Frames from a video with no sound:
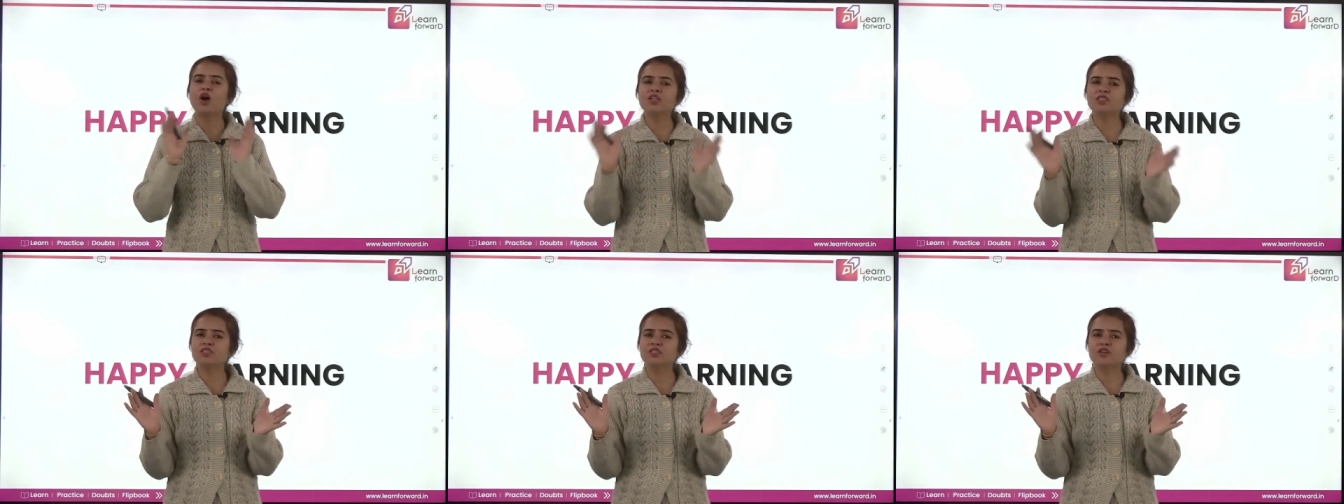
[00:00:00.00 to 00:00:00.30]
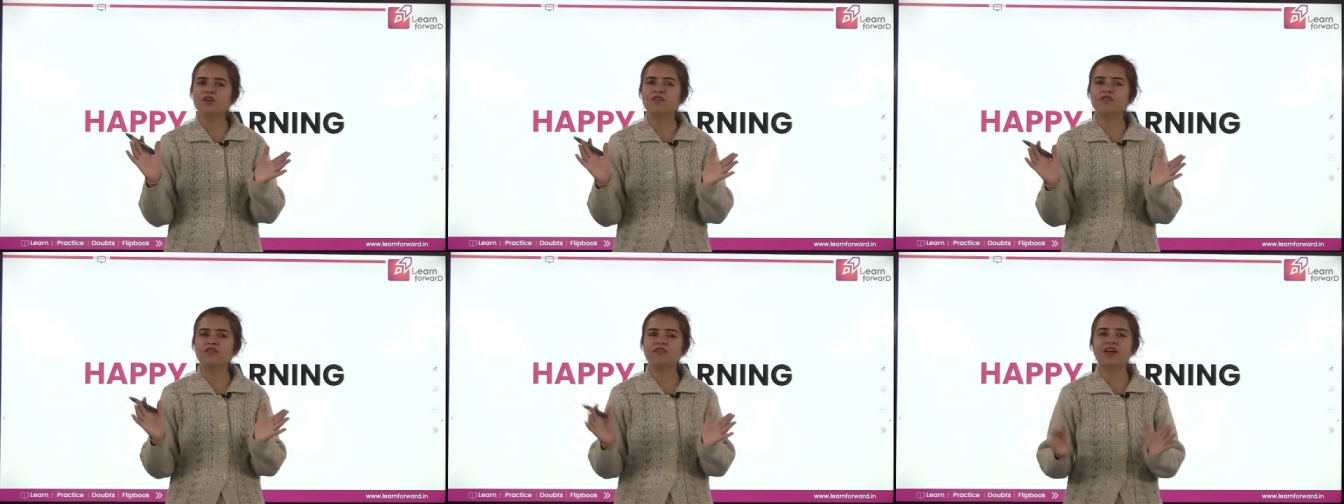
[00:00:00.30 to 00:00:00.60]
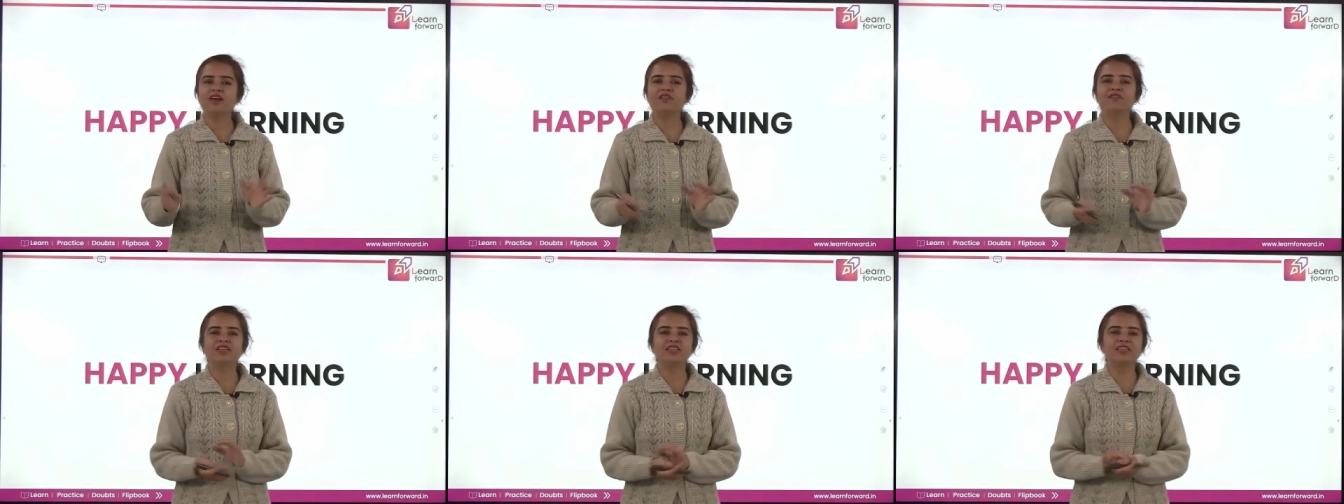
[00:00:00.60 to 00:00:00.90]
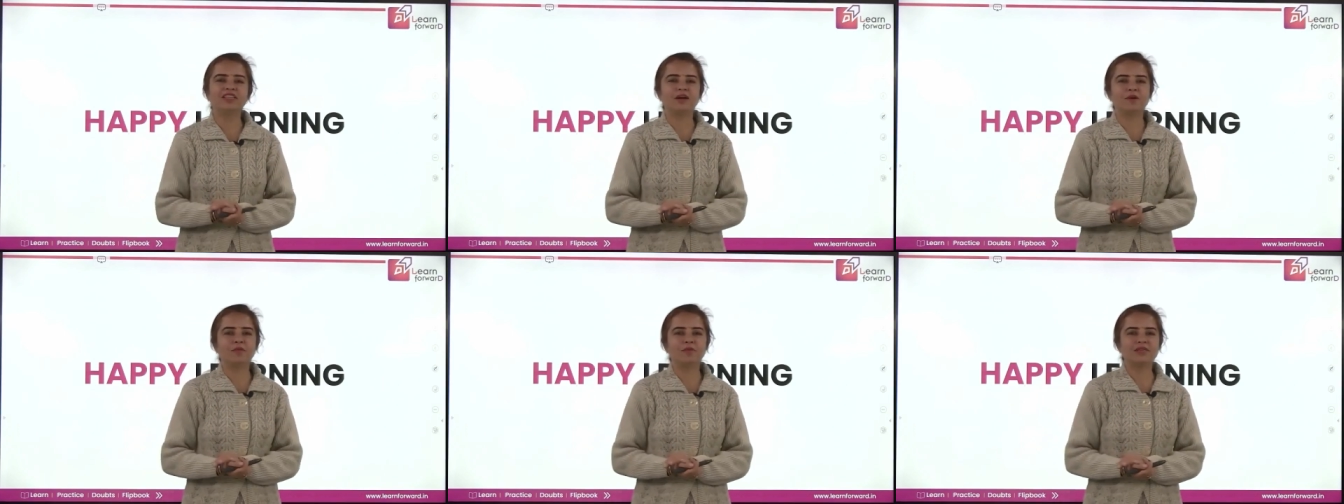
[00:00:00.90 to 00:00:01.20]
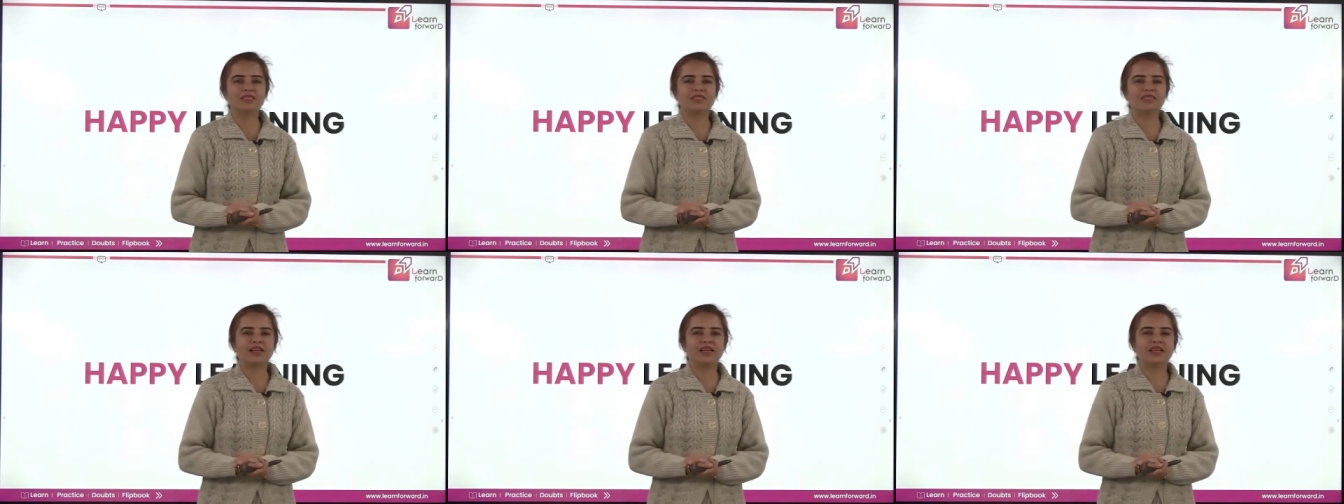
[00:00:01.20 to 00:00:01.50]
of fun with numbers
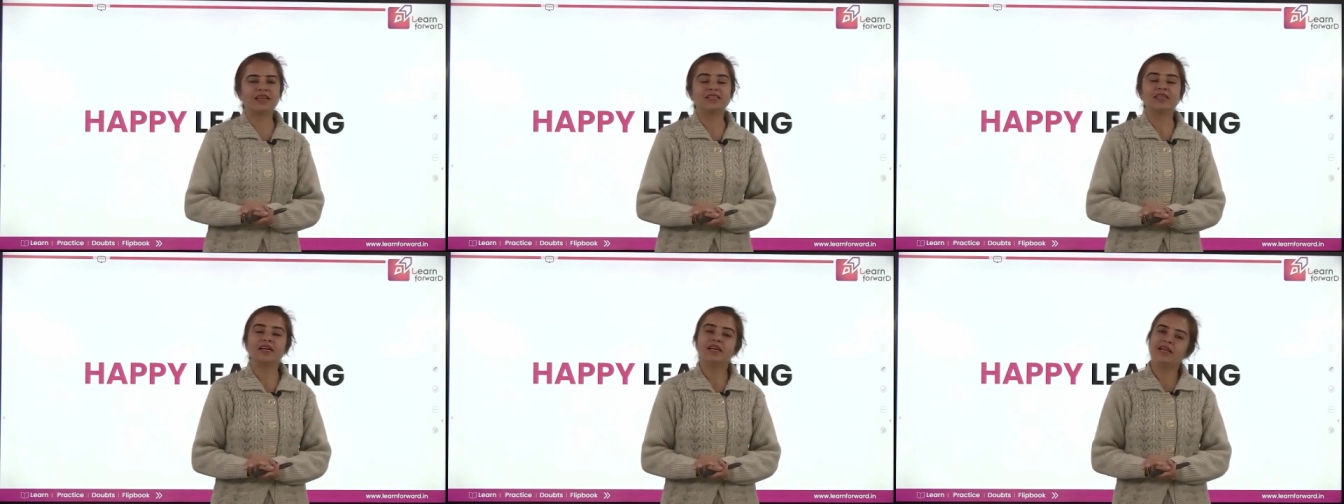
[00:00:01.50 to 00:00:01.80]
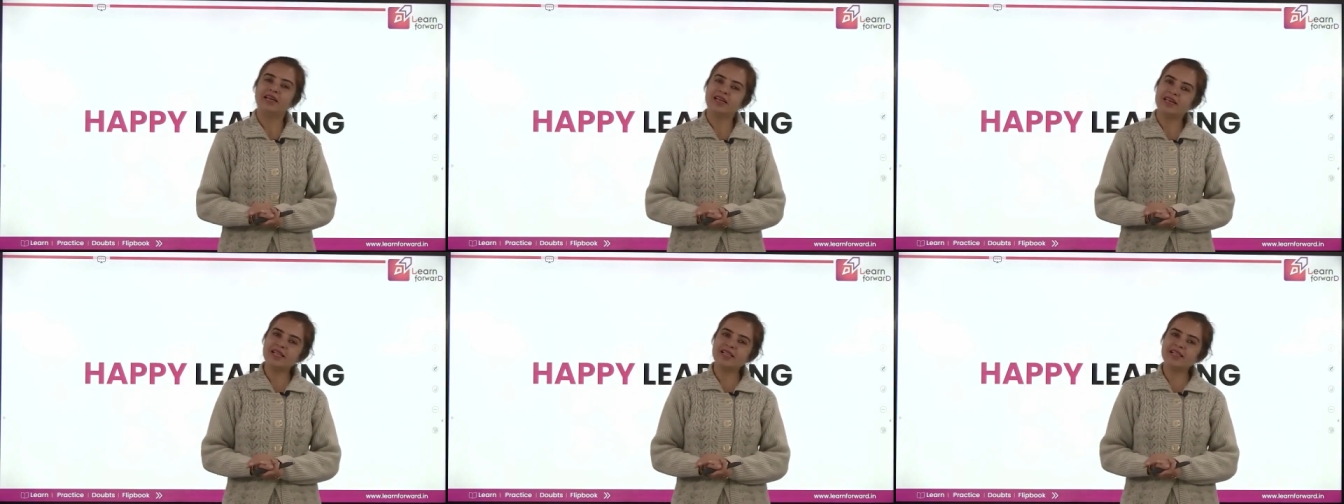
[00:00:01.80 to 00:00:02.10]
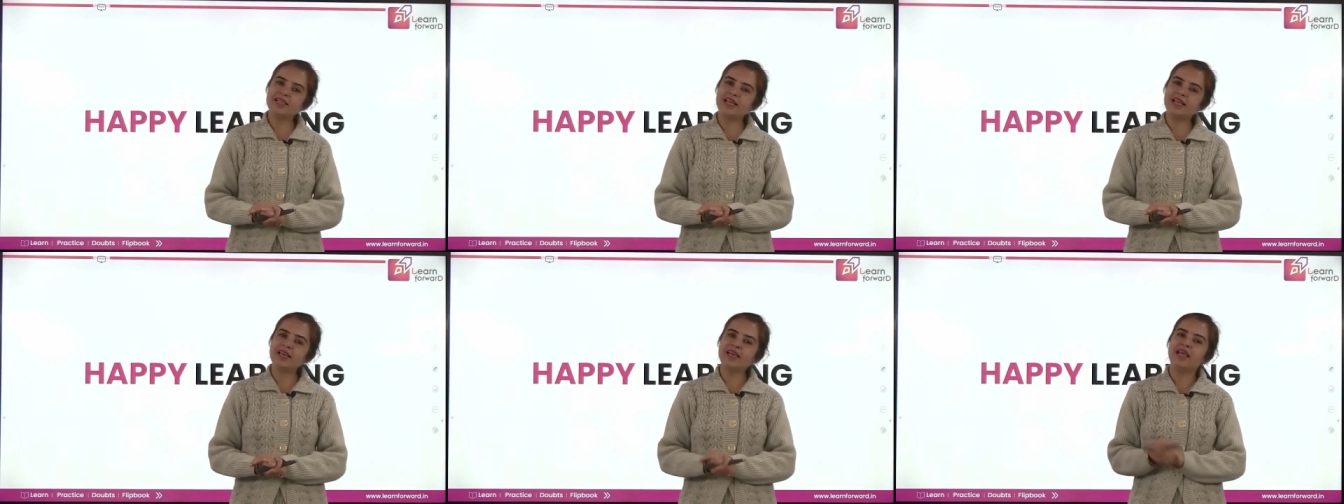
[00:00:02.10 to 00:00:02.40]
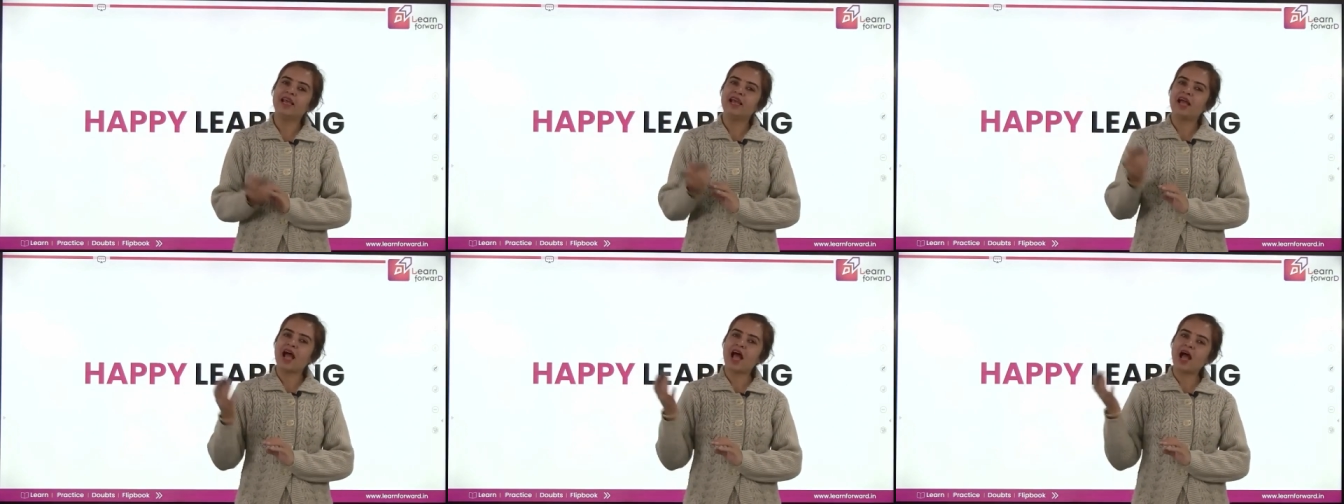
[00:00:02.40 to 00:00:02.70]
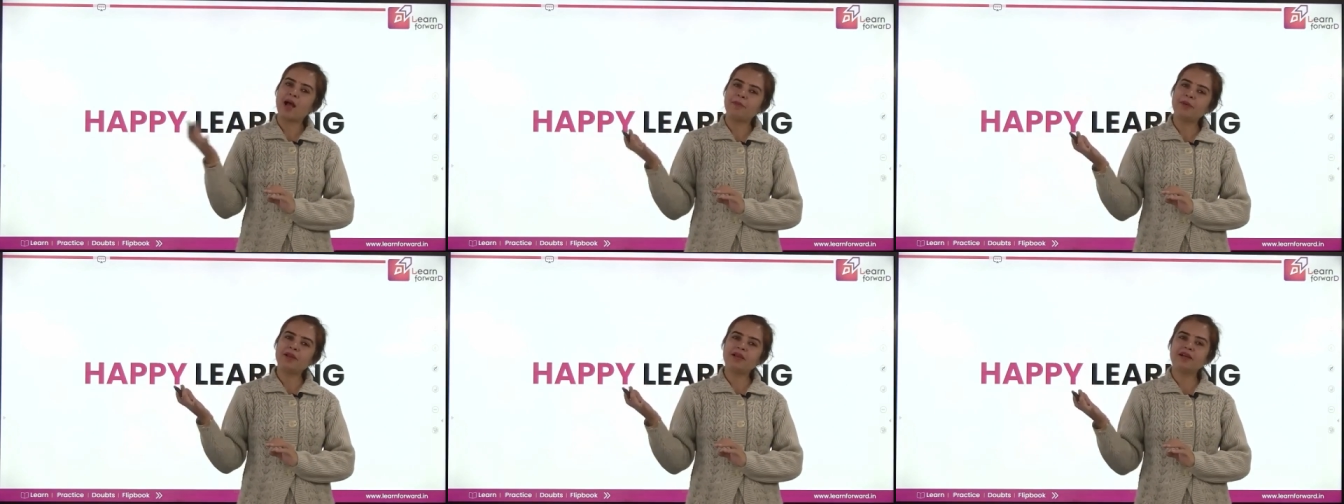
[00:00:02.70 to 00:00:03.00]
ahead. Till then, happy
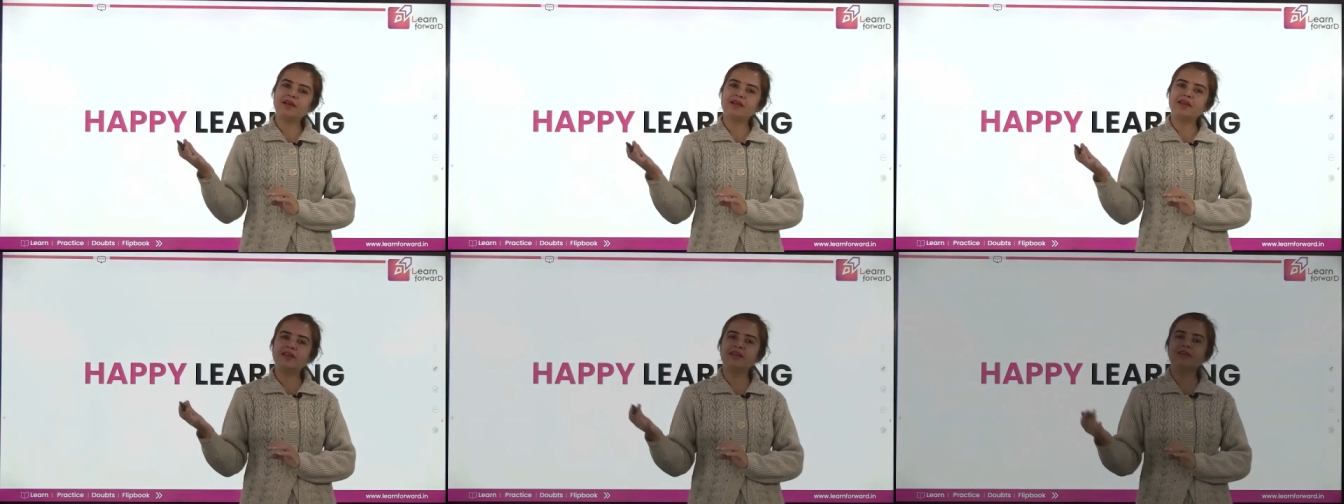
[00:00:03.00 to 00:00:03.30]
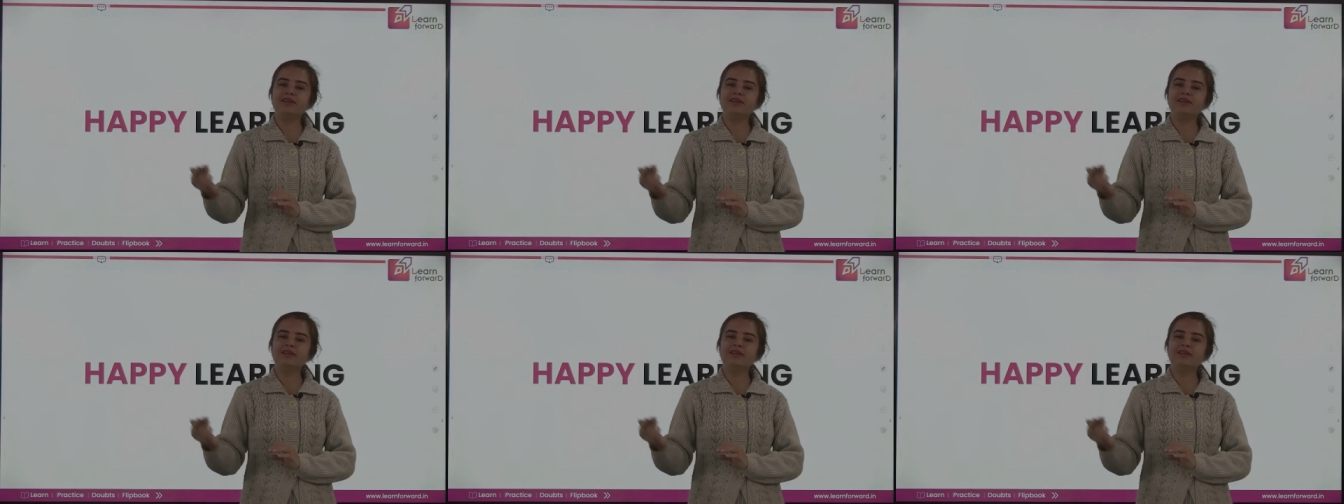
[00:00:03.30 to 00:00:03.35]
learning.